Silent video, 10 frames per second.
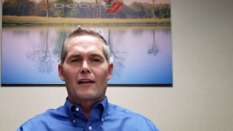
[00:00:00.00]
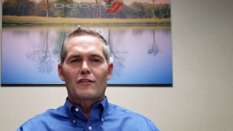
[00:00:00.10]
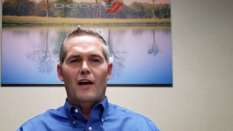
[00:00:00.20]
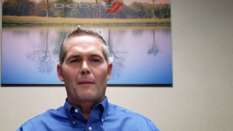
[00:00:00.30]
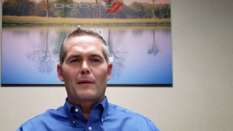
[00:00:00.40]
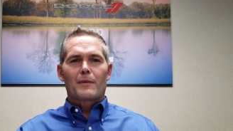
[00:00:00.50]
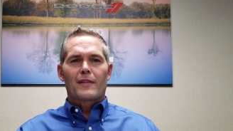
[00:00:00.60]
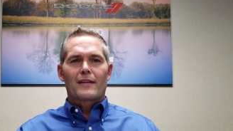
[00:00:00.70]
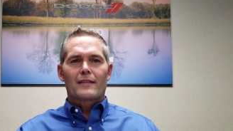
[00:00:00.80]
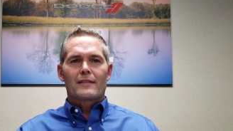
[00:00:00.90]
and shopping
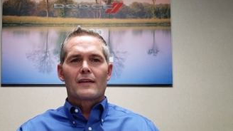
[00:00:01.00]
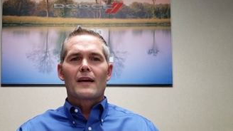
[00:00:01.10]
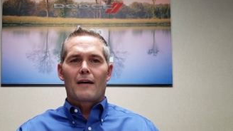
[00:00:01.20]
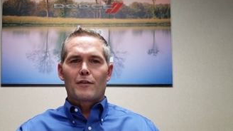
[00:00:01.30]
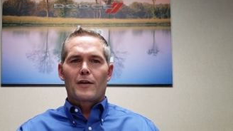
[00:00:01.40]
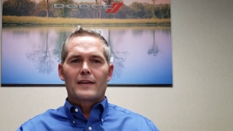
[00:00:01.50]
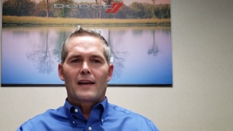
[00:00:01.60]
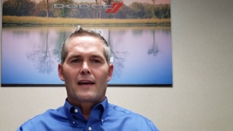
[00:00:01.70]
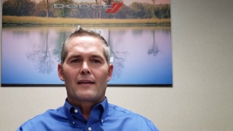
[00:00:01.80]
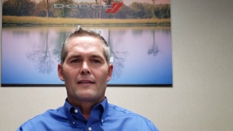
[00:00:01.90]
with us. Have a great day.